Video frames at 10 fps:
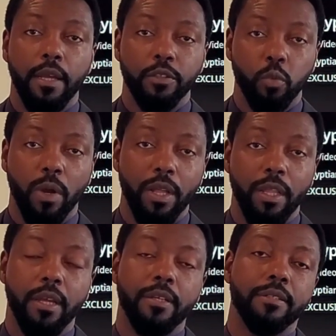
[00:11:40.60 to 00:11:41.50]
As
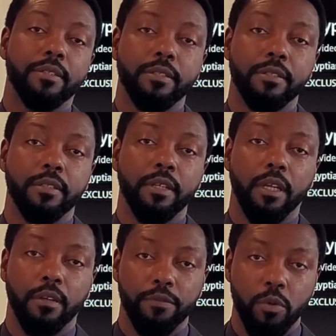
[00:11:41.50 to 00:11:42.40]
well as,
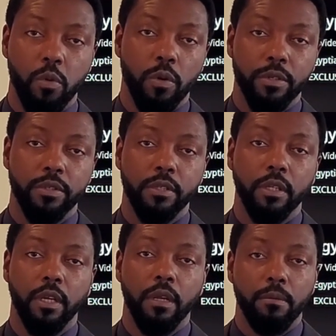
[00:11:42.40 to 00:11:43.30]
and of course,
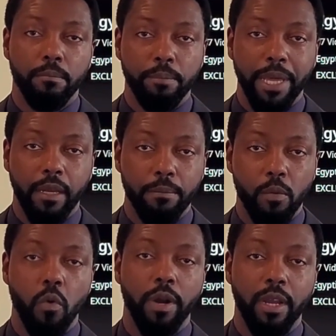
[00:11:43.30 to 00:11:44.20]
make
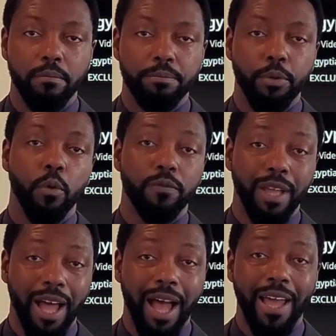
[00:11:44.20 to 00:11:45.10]
more
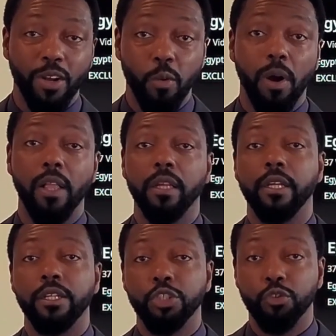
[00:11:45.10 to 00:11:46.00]
improved high
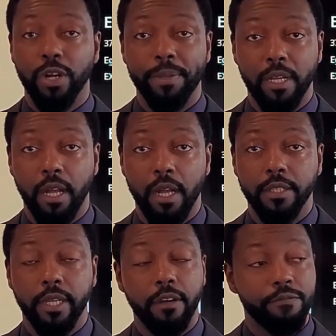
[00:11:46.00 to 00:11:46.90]
quality streaming
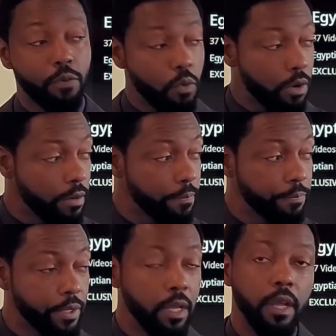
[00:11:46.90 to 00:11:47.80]
content for
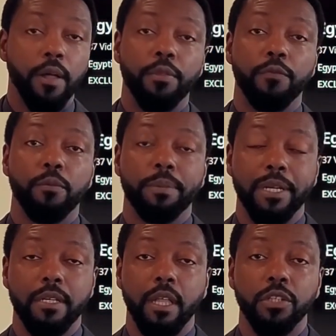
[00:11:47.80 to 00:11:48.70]
the
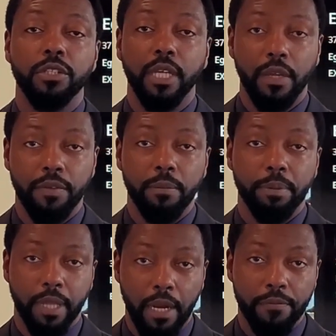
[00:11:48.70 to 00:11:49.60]
Forbidden Knowledge
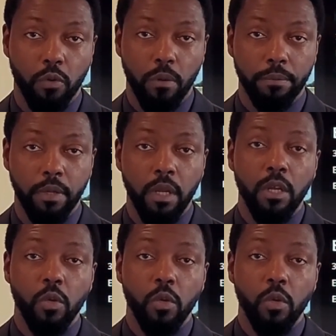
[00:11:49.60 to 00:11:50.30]
TV platform,